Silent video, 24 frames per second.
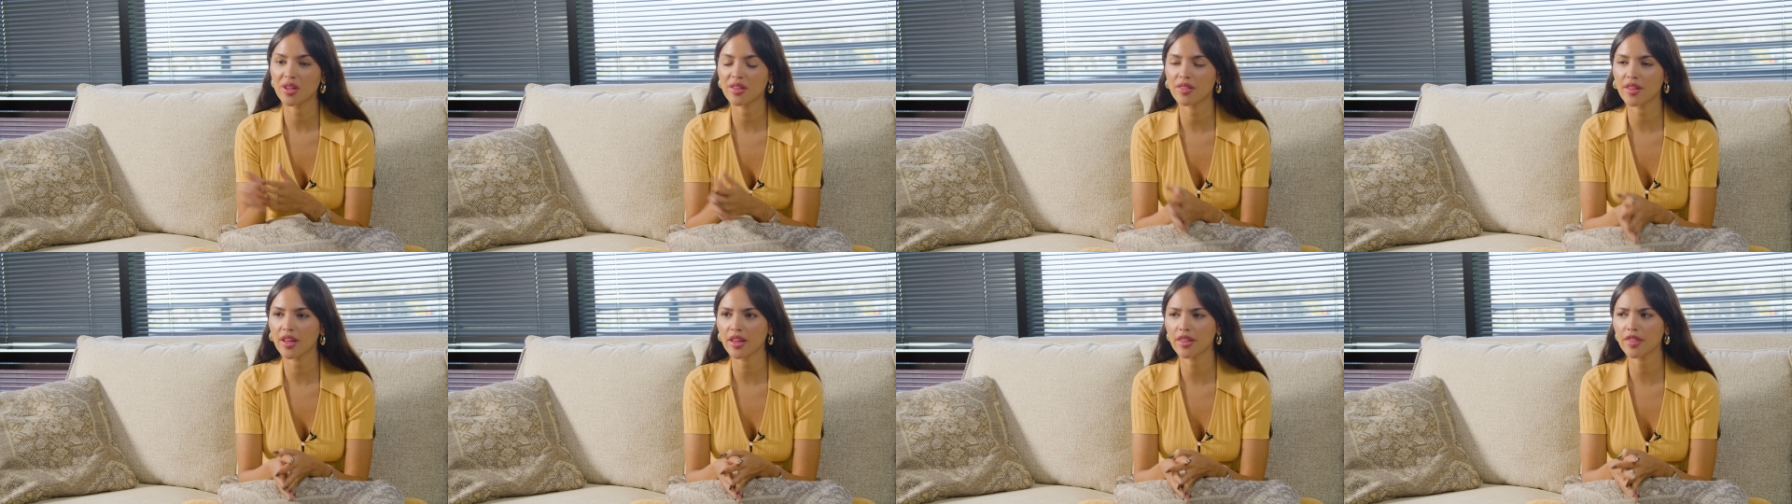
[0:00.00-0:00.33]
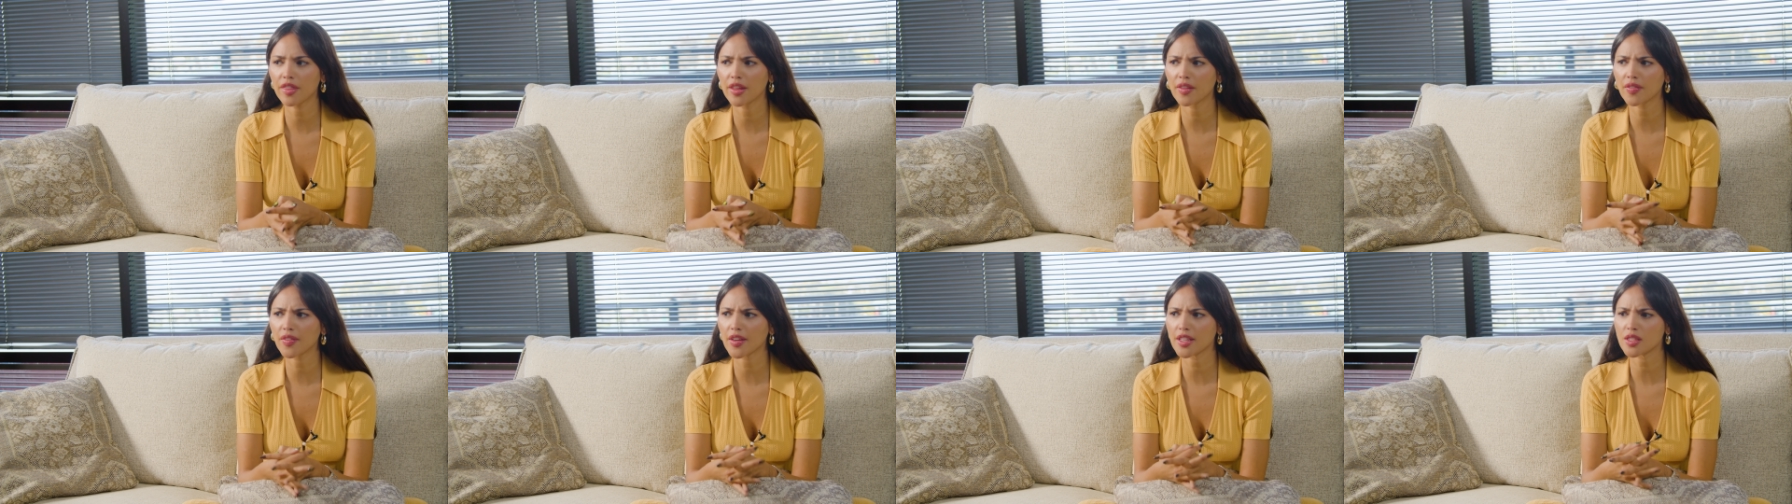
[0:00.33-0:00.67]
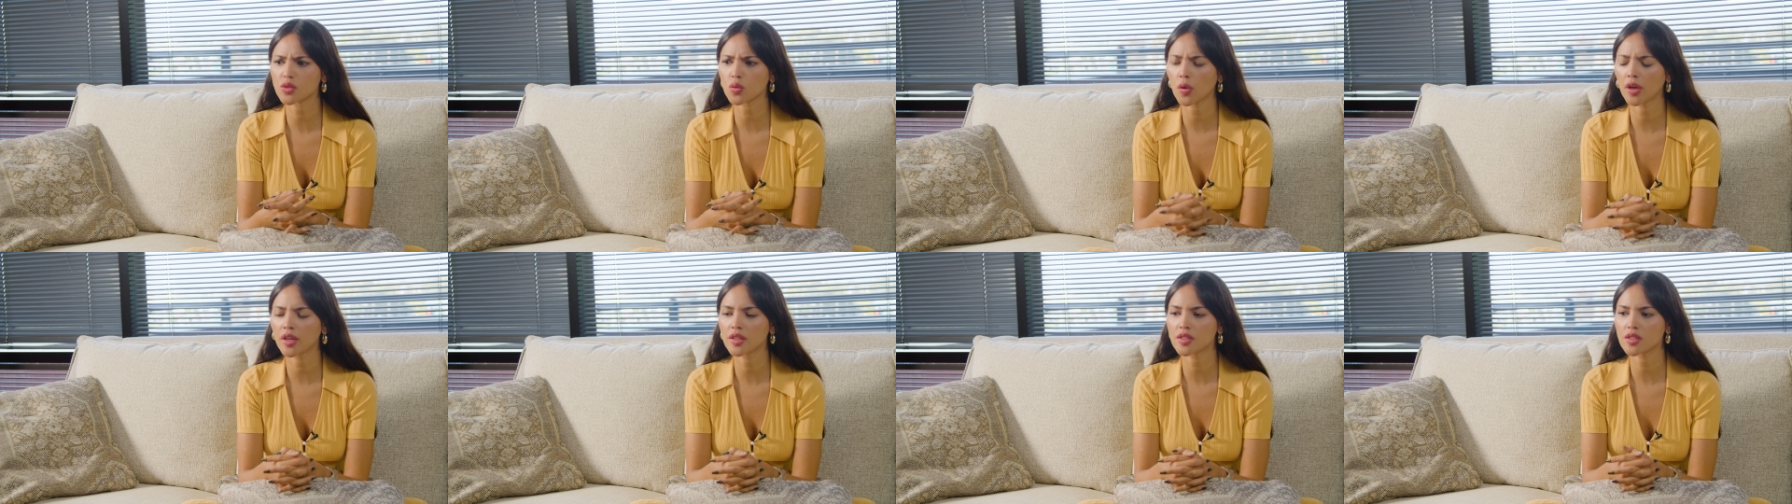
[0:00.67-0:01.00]
And I think
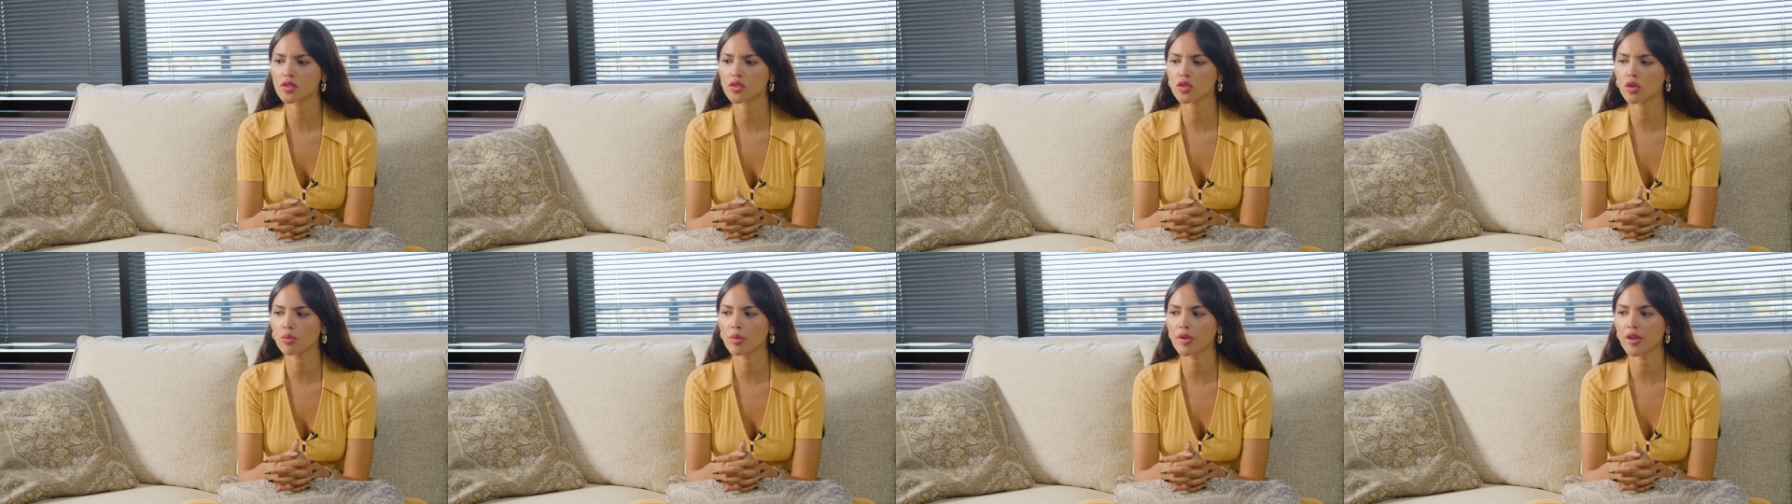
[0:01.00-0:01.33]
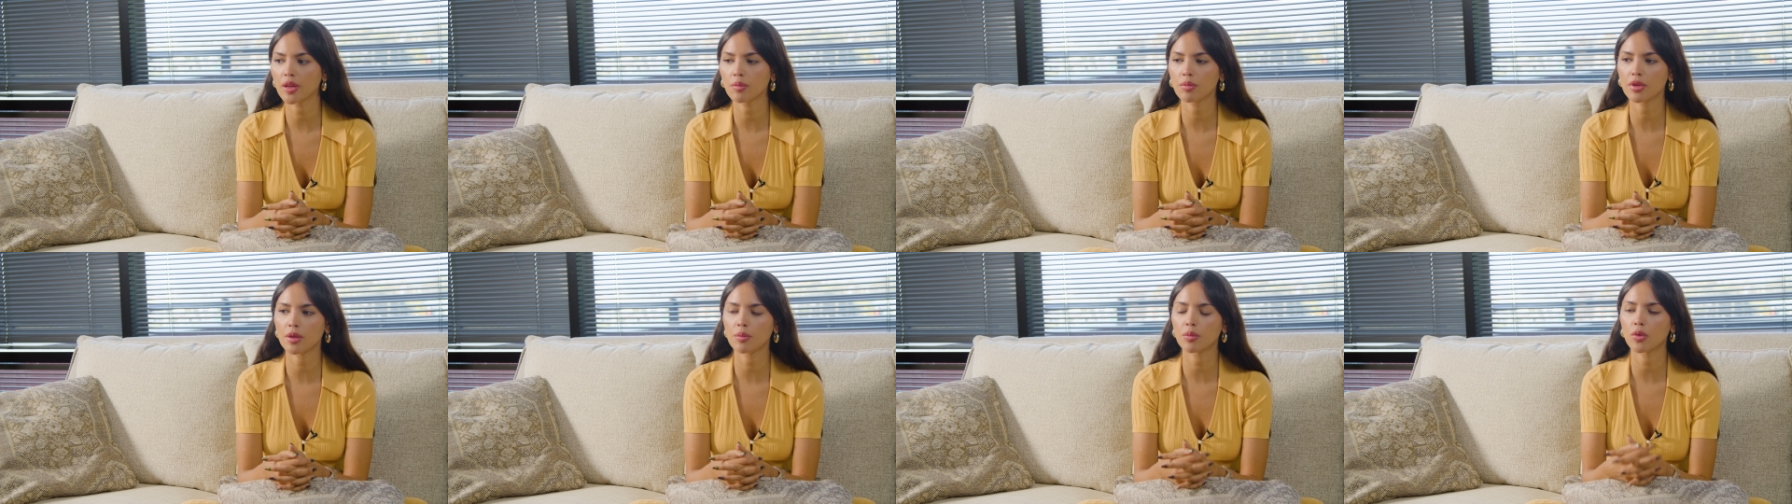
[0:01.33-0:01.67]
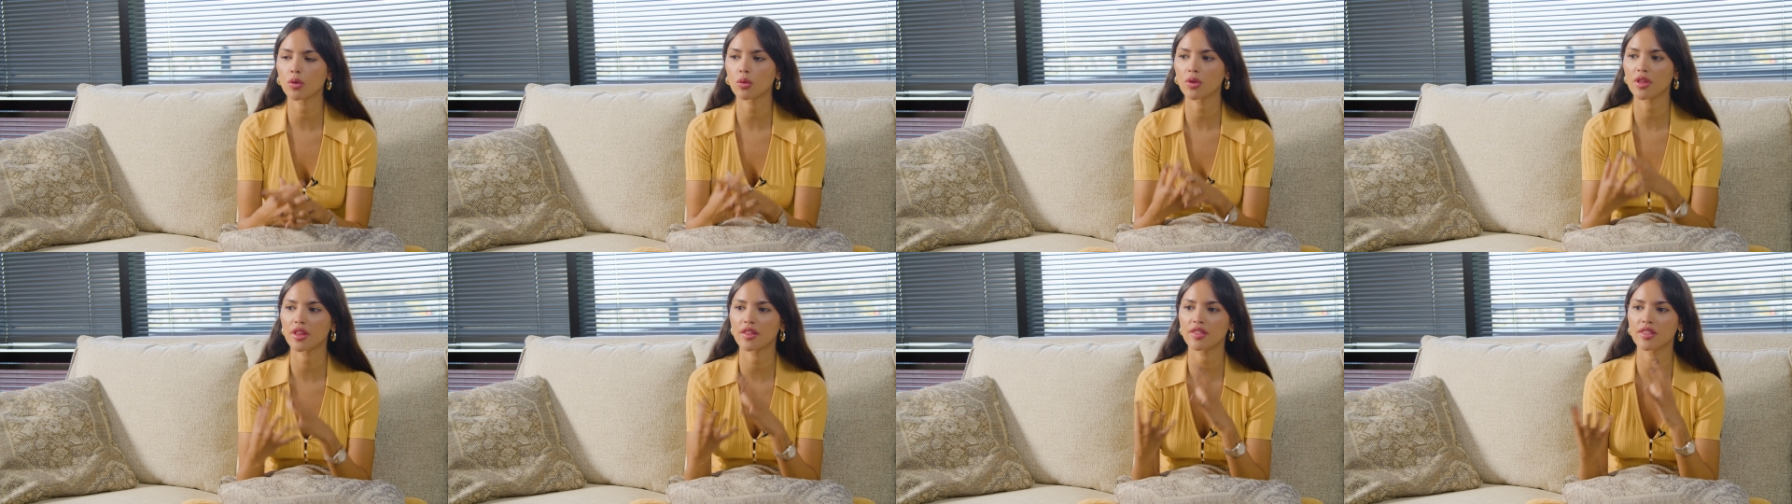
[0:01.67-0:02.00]
that's why so many
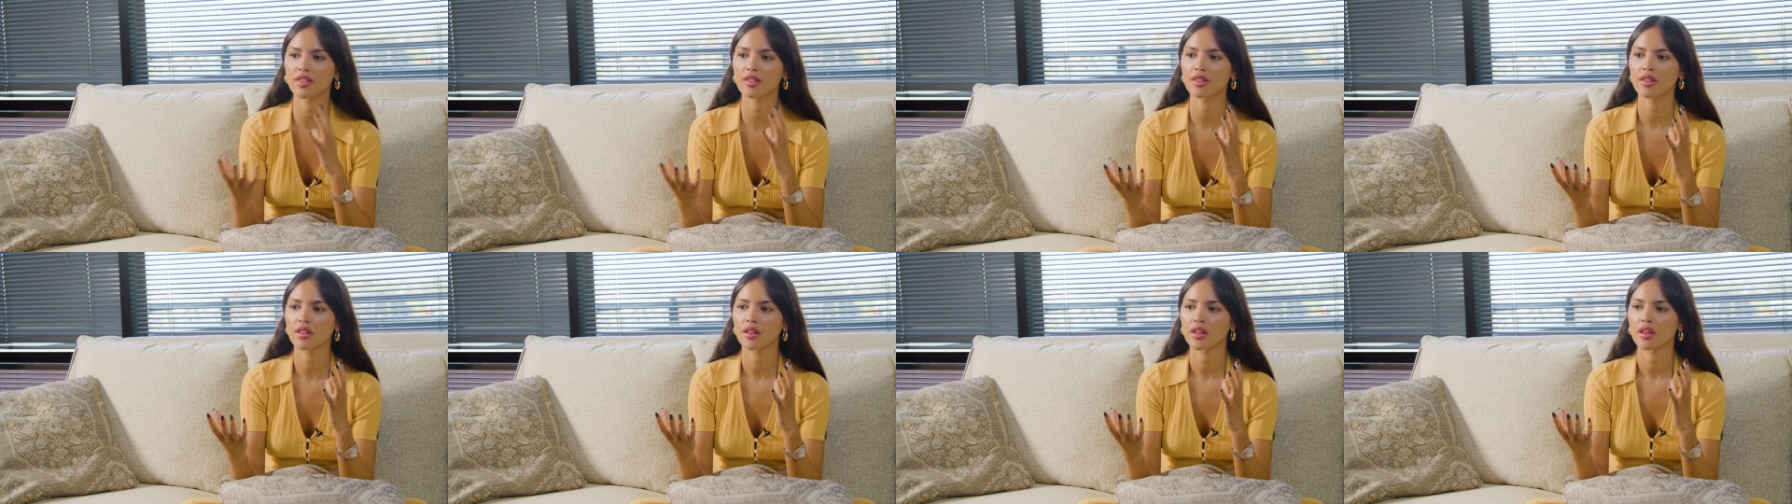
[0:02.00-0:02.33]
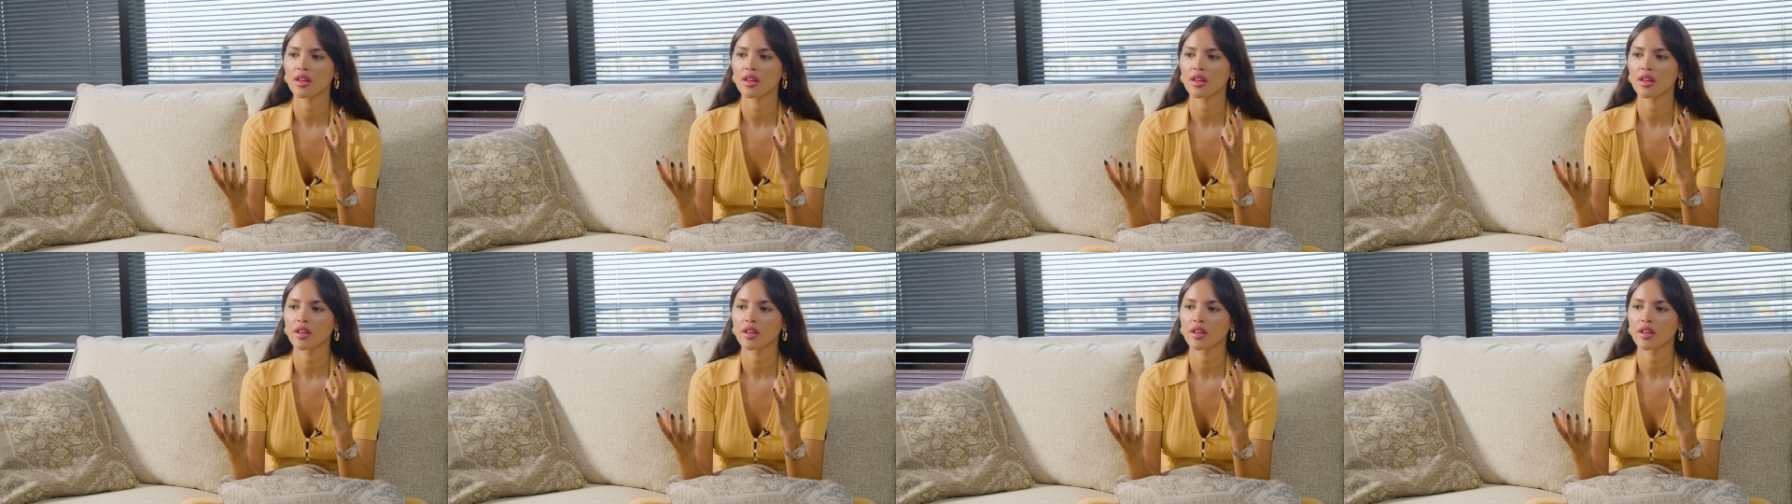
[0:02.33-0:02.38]
people within